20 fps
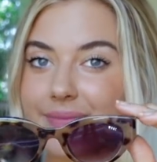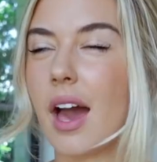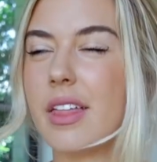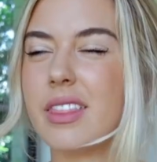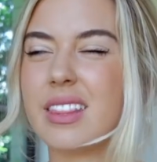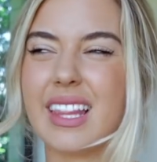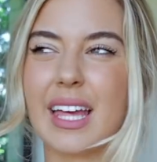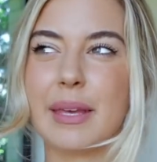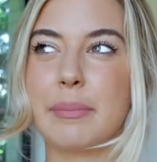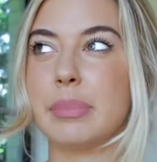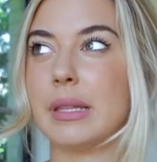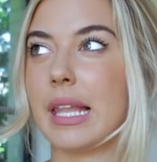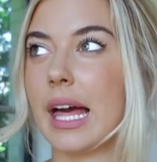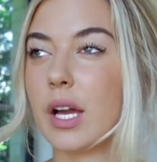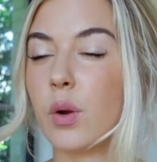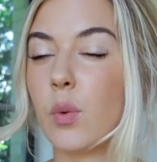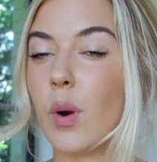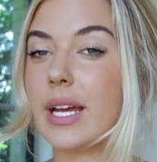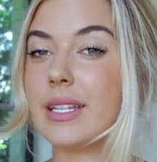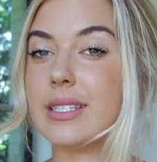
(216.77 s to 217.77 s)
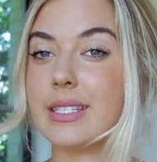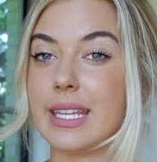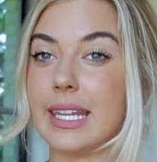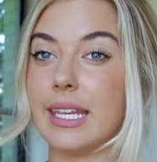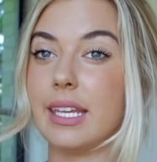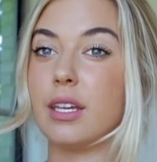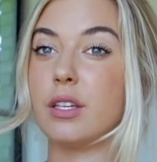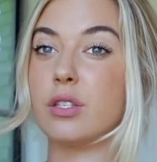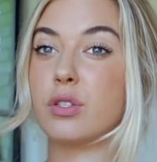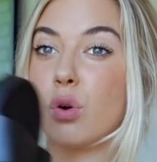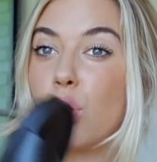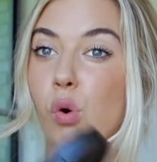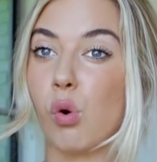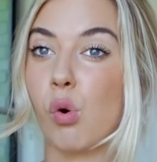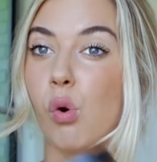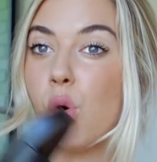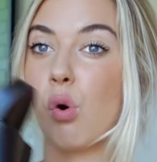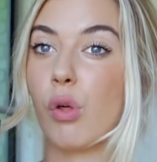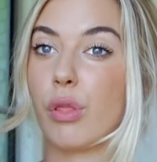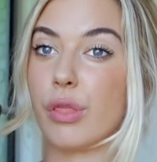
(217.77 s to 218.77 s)
Either like black white sneakers
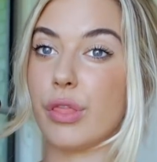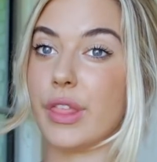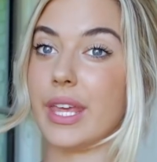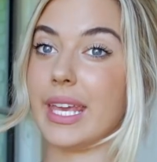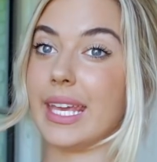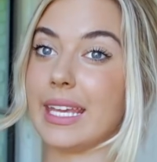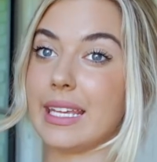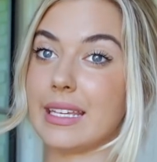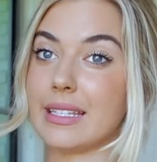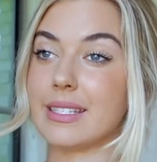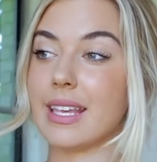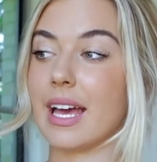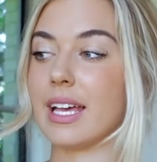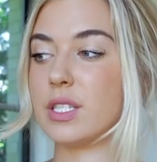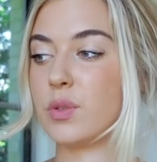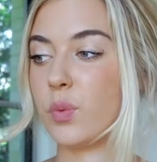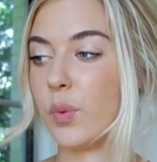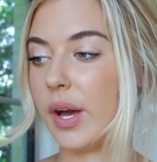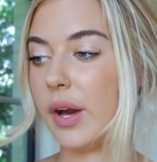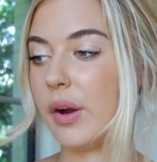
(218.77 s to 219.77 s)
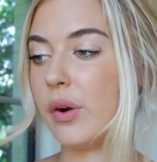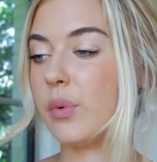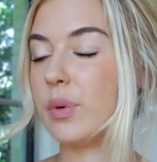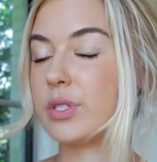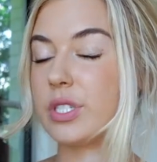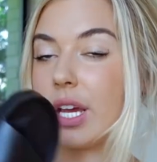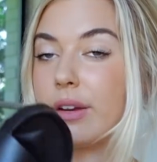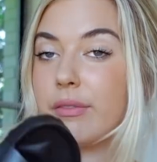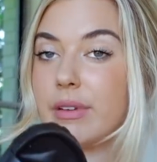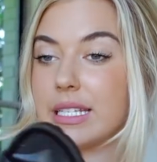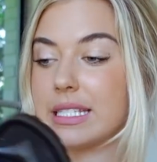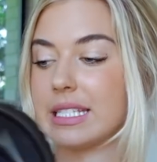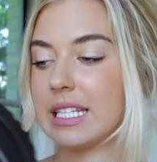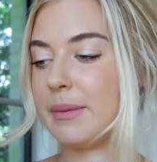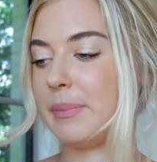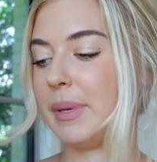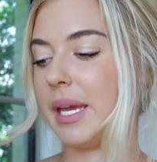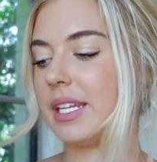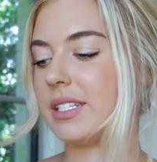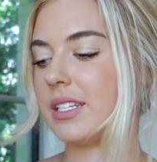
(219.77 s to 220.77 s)
or these as well, which I
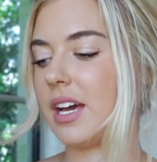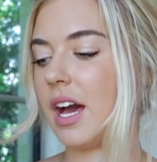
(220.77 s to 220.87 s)
recently picked